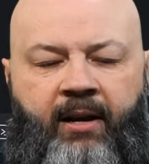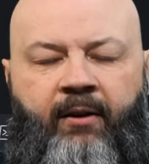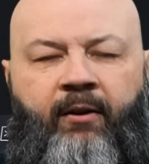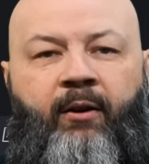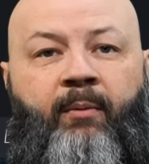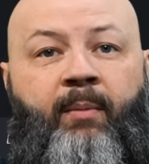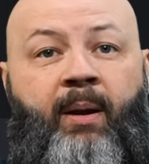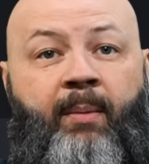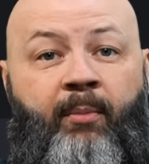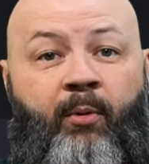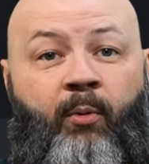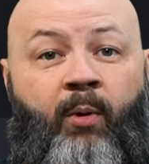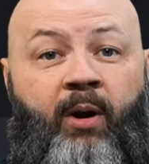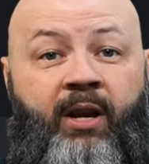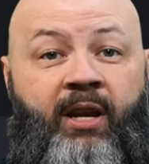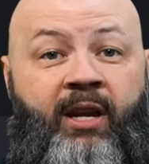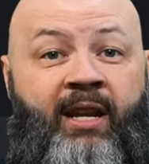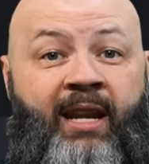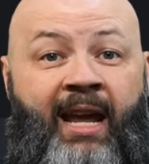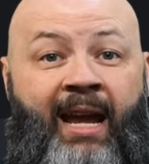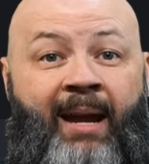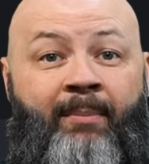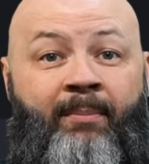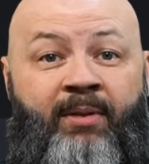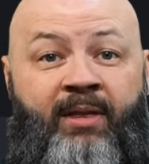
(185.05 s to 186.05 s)
Remember what you
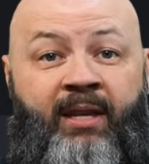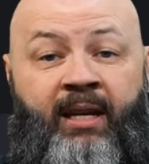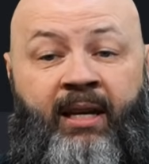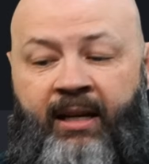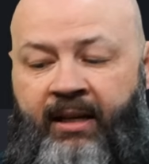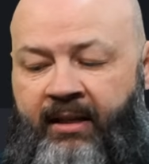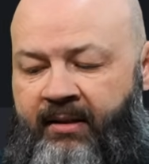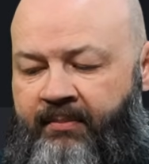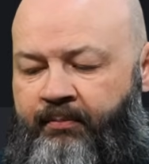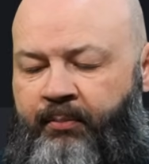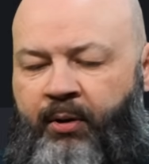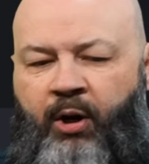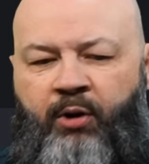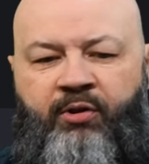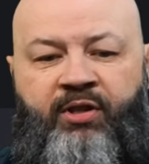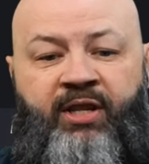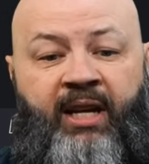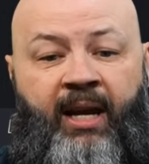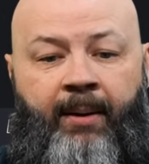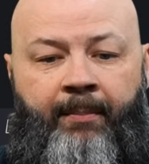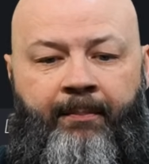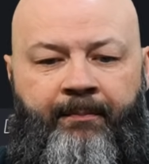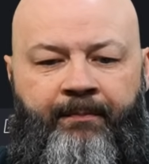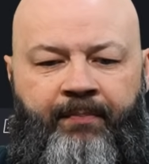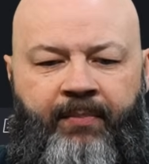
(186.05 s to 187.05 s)
name things. Pro
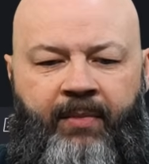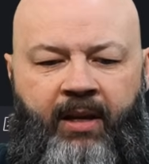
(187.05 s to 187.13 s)
tip.